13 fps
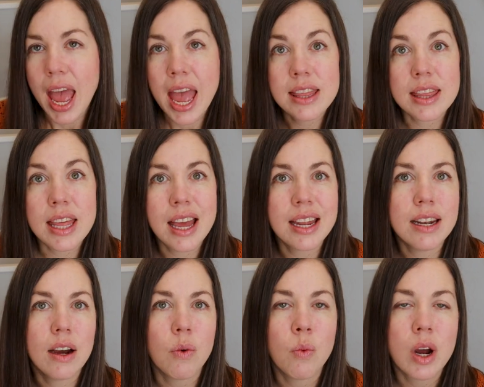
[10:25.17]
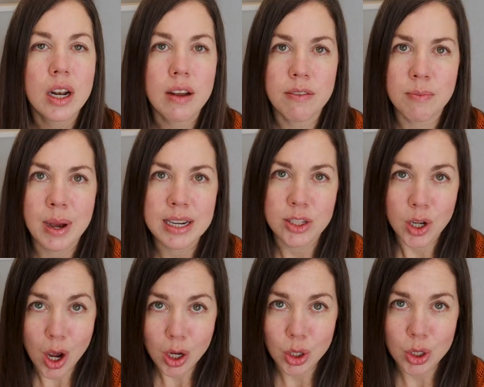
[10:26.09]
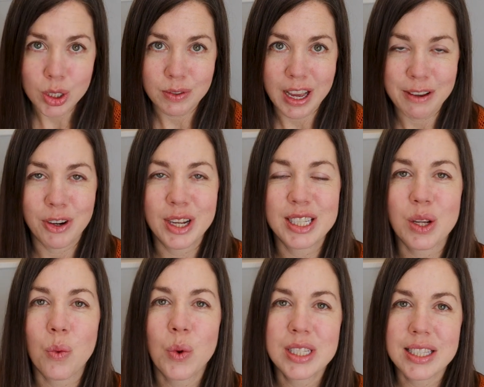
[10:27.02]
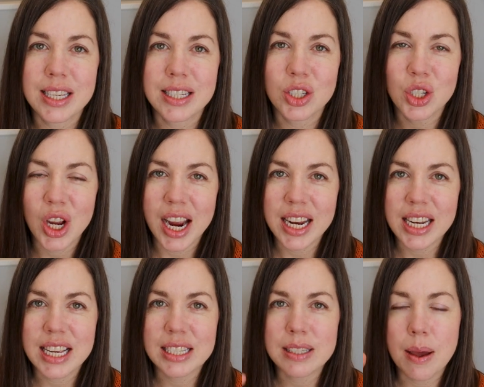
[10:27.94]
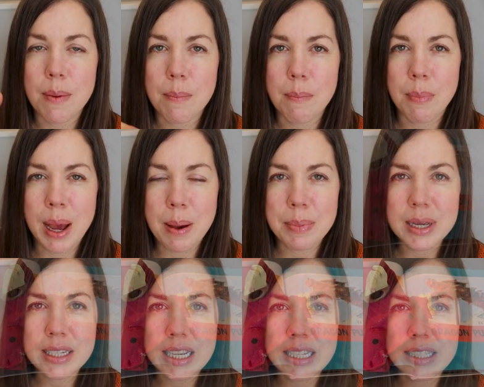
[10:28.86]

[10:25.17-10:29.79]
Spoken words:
And then one of my daughter's favorites was the Chinese puppet.